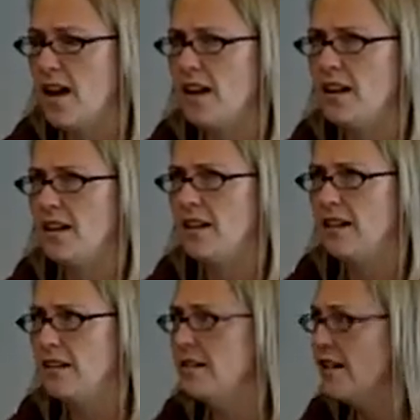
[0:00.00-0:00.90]
And
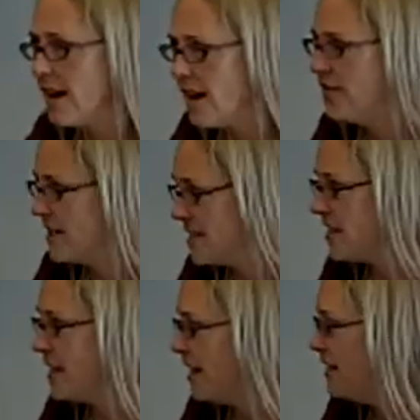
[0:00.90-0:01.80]

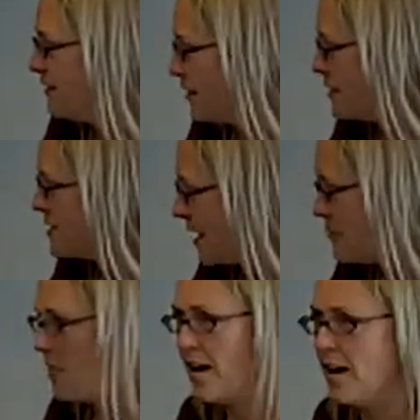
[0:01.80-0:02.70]
obviously, first
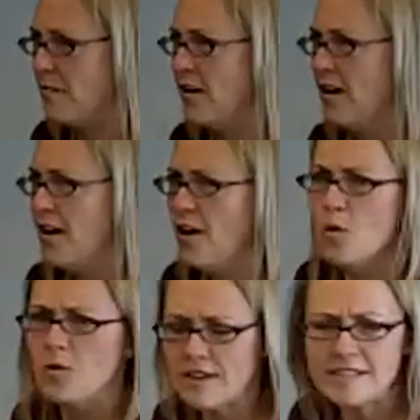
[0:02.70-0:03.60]
time mom,
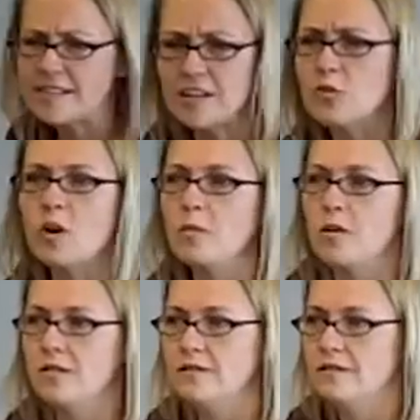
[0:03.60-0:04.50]
well, this isn't
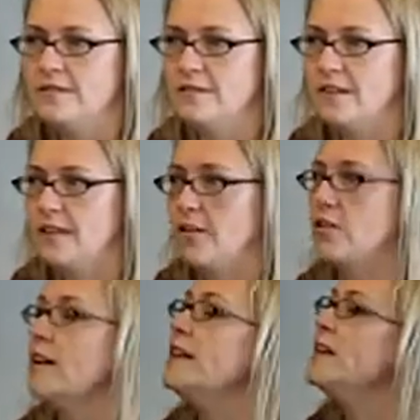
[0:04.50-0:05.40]
normal. And
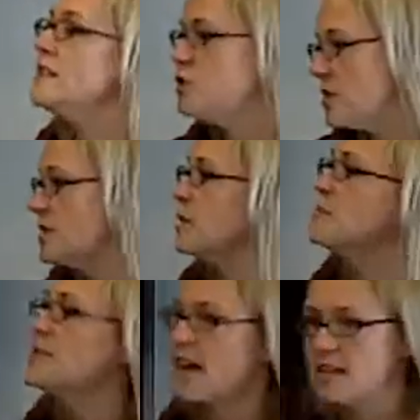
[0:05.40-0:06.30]
they're like, he's just
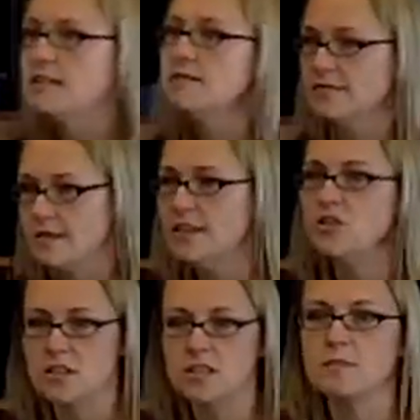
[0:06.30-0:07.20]
upset.
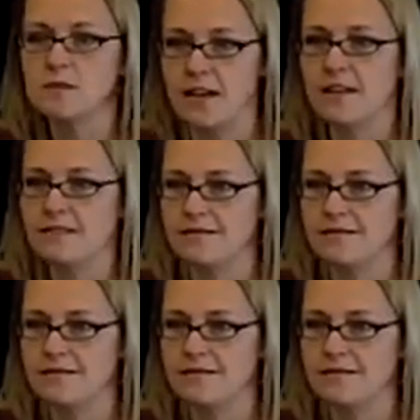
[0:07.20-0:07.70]
He's just upset.